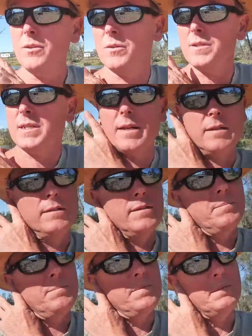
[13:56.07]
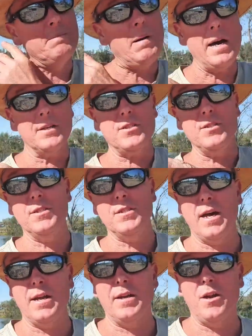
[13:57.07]
all of a sudden the pastures
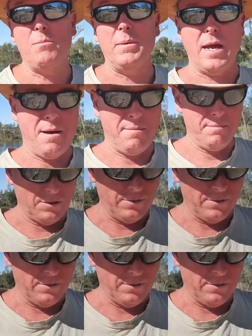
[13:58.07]
started opening up. So